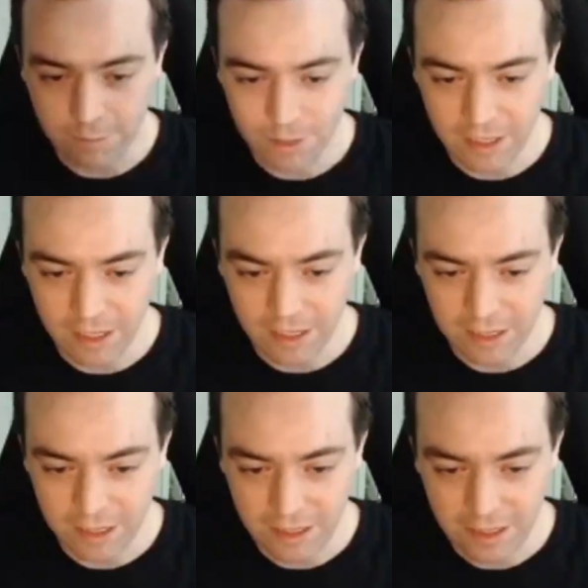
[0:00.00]

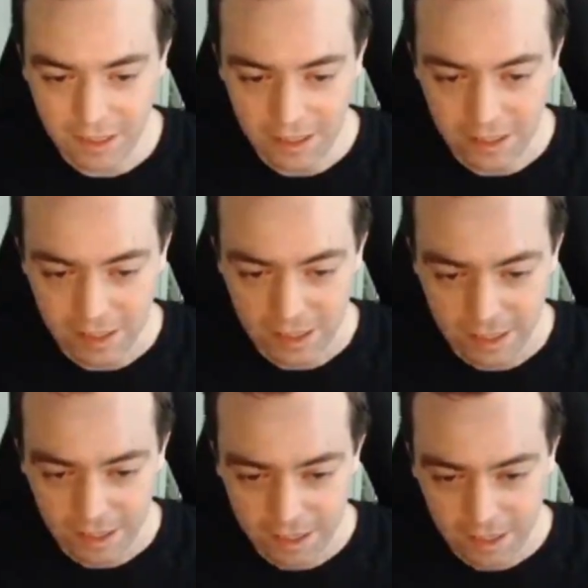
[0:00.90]
particular.
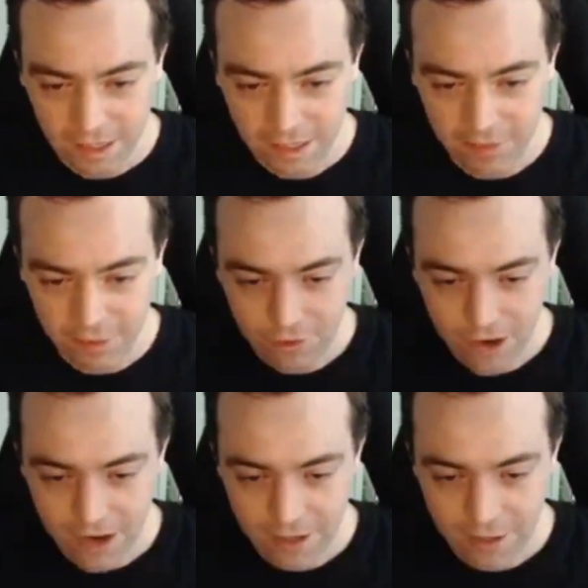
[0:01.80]
If you
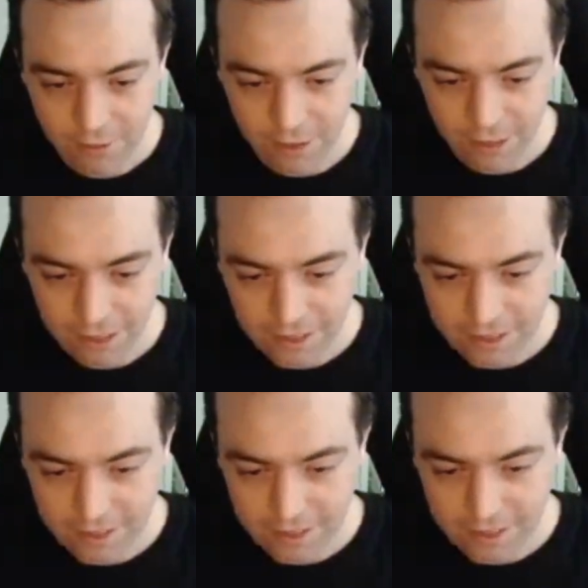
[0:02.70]
try to release